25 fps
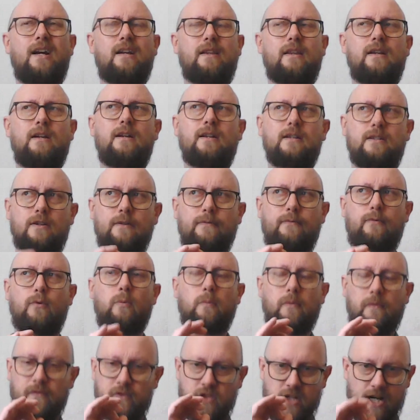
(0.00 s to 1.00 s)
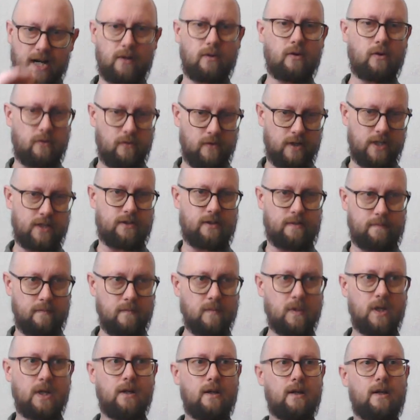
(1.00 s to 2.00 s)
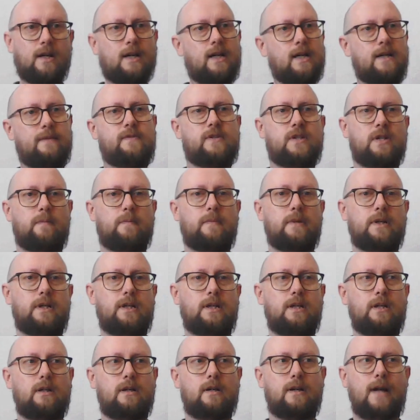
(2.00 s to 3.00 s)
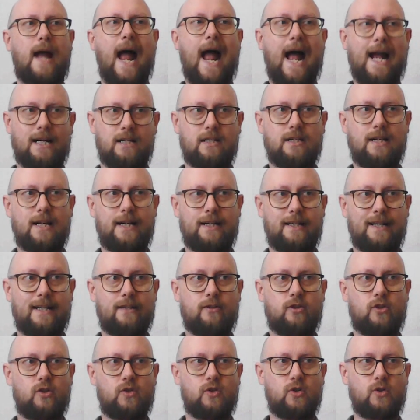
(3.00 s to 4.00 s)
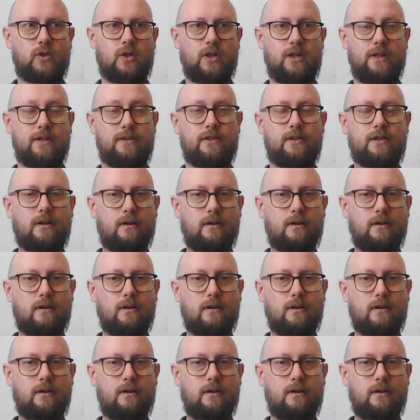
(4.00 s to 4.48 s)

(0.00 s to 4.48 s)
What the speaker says: I think it's a form of terrorism if somebody acts like that to journalists.